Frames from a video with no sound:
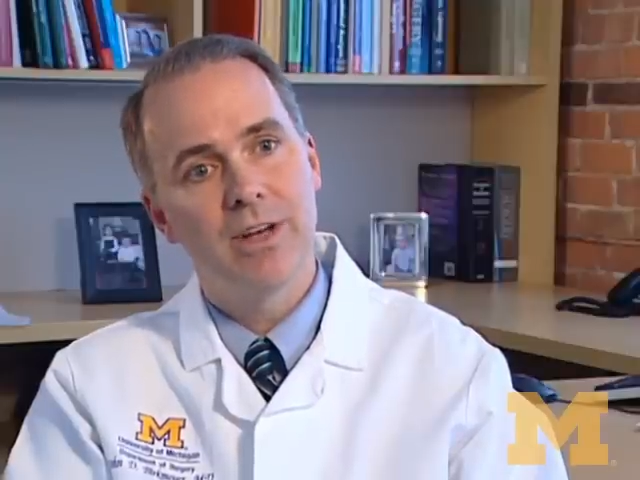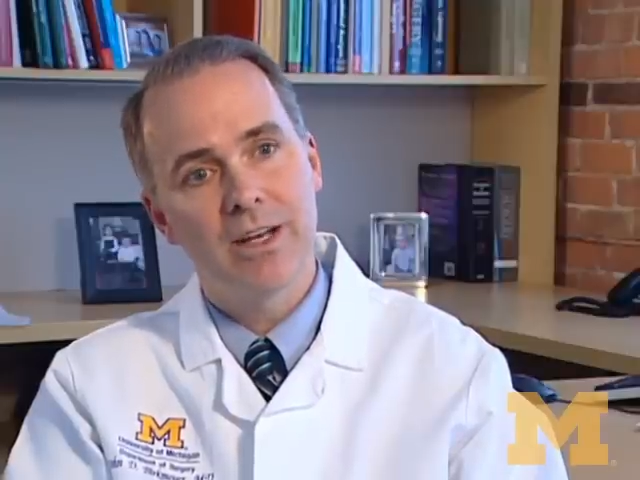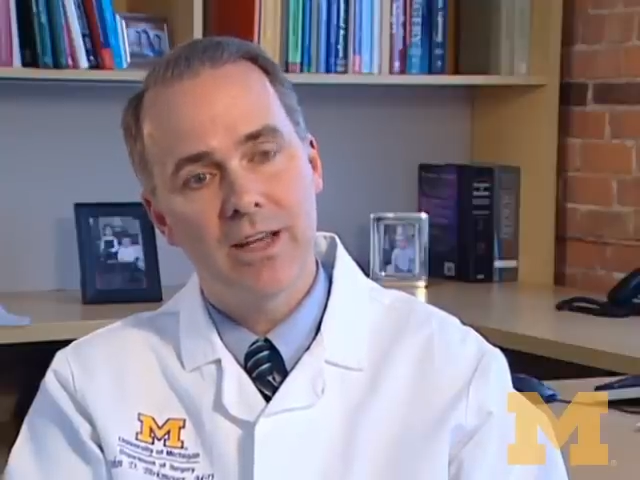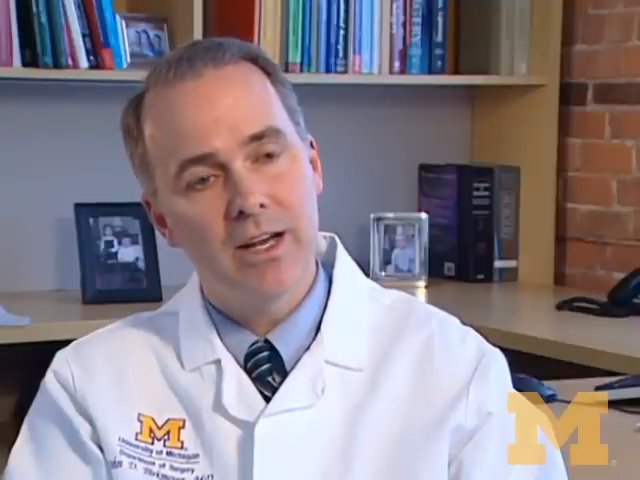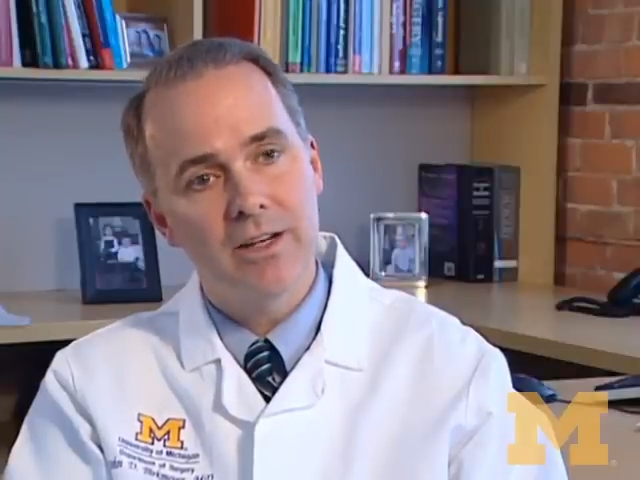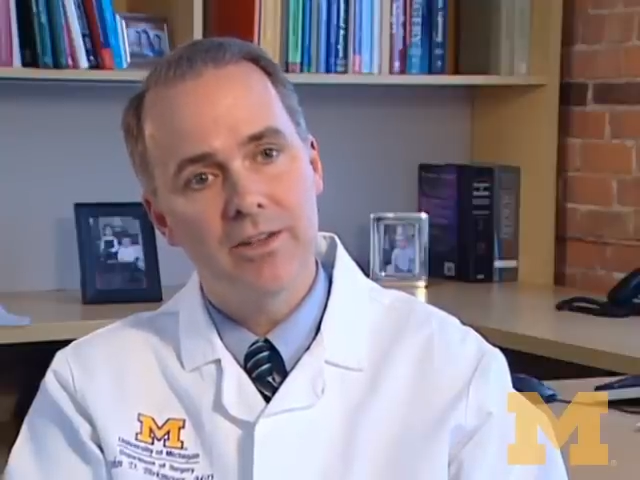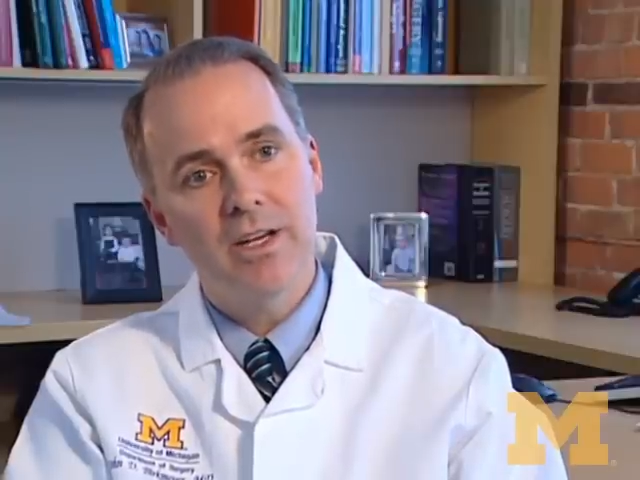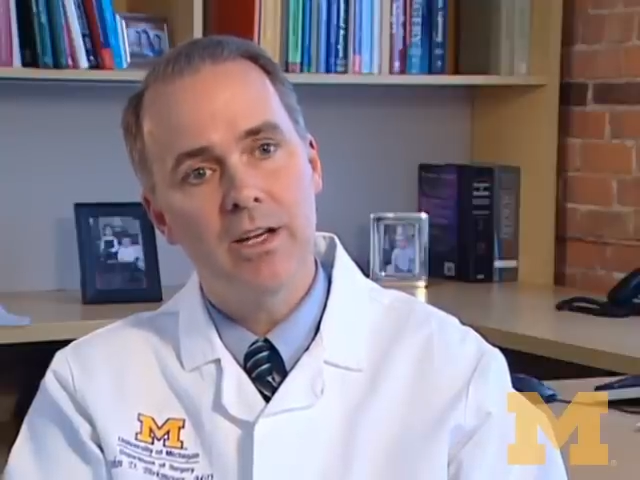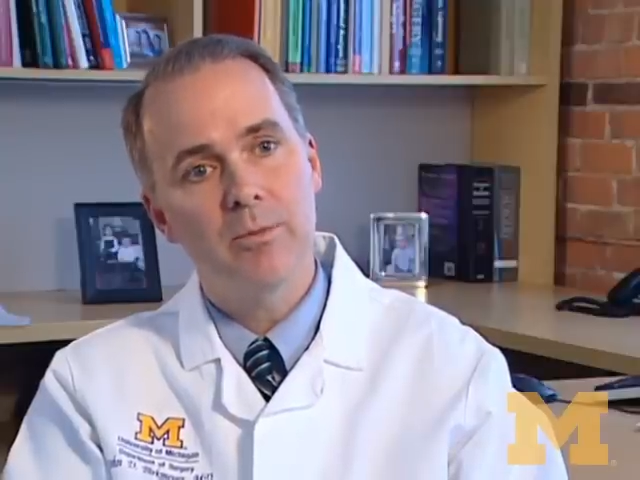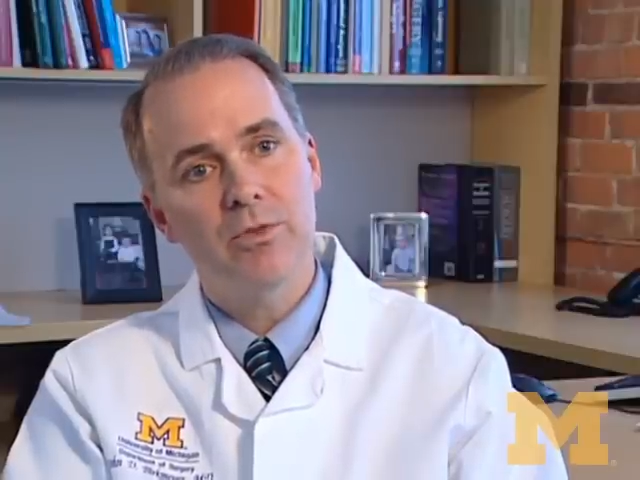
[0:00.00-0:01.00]
dedicated
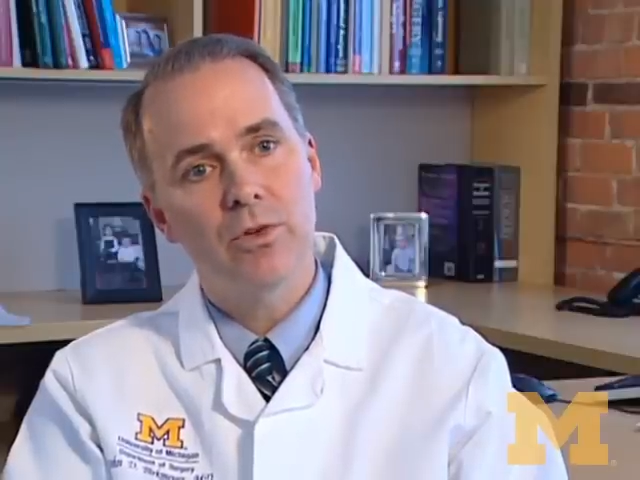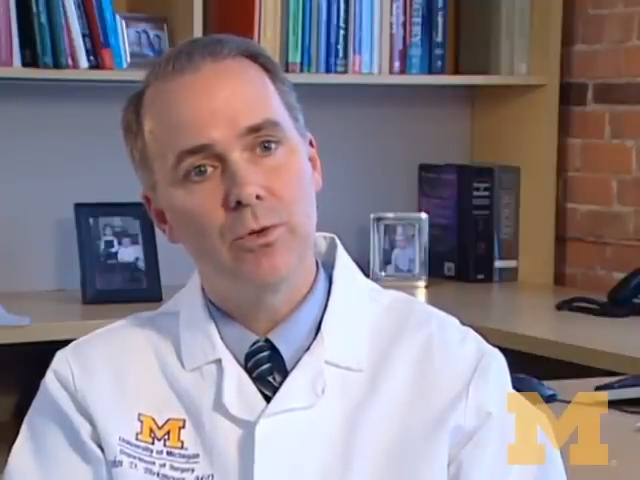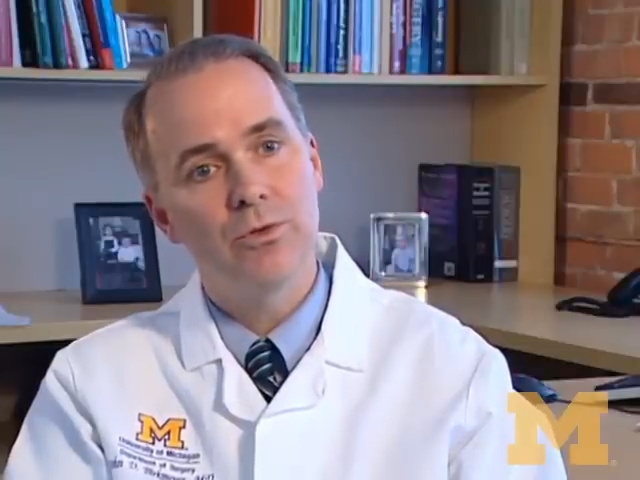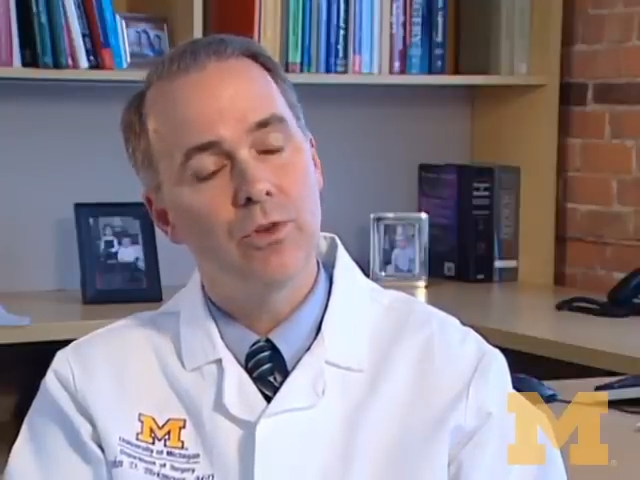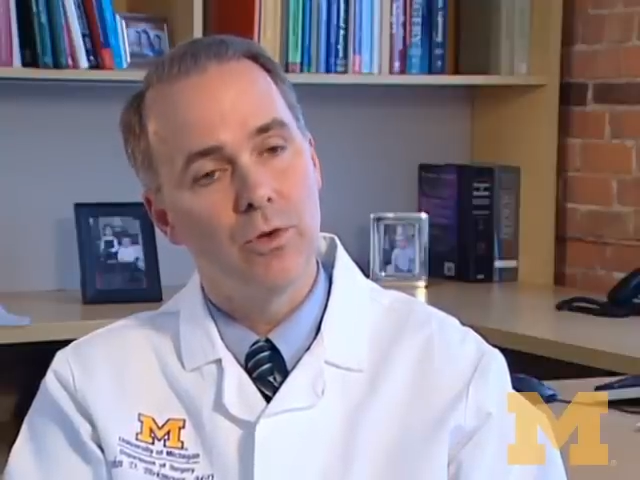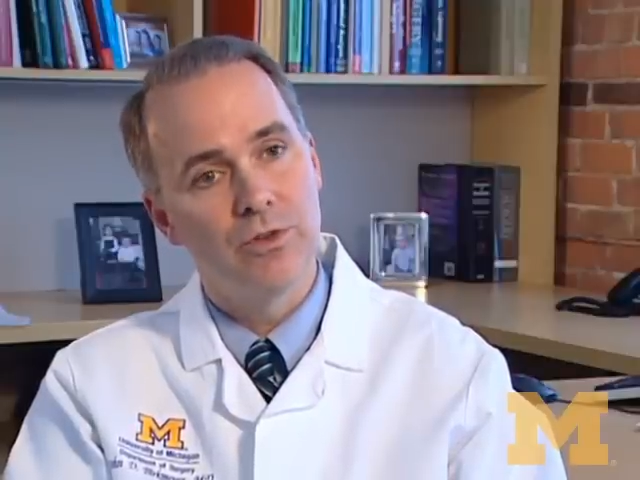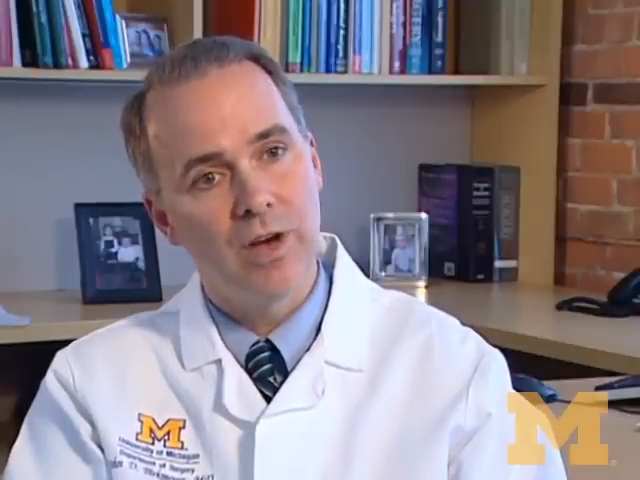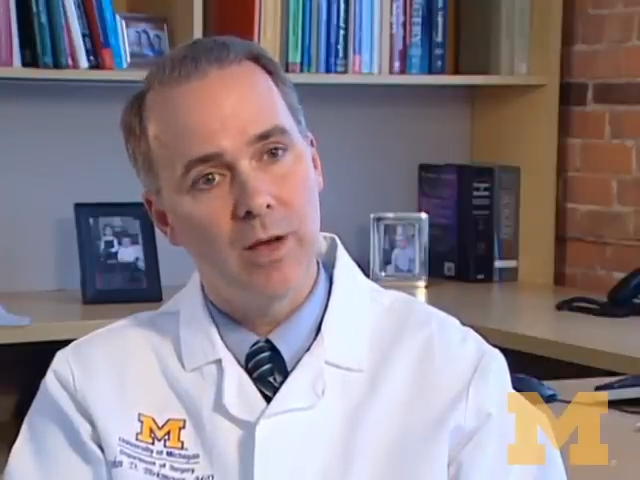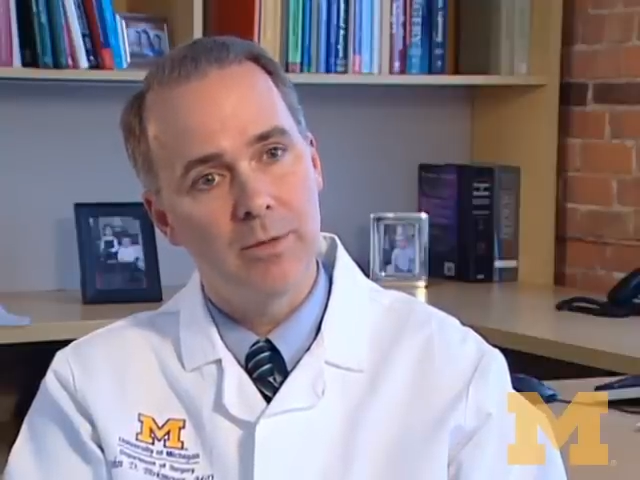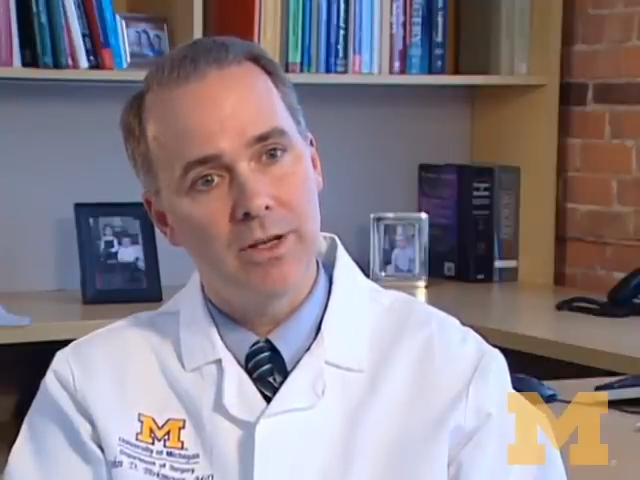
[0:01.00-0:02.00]
teams whose sole job